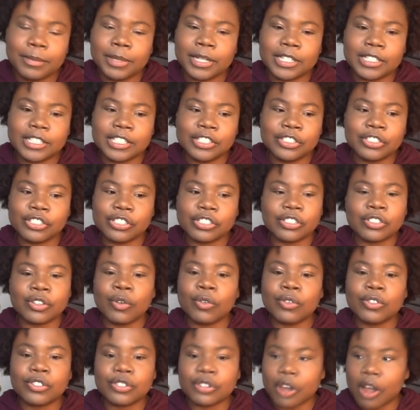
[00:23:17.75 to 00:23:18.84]
because he's just so
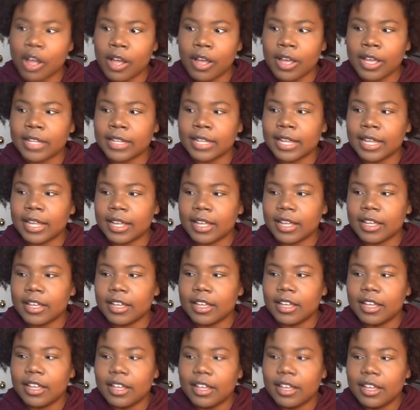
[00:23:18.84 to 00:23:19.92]
strong, and, like,
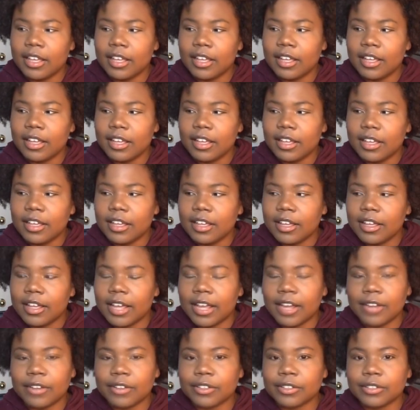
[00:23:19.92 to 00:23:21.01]

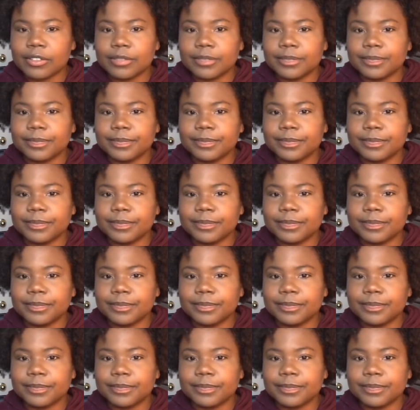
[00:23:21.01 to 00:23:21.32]
I don't know.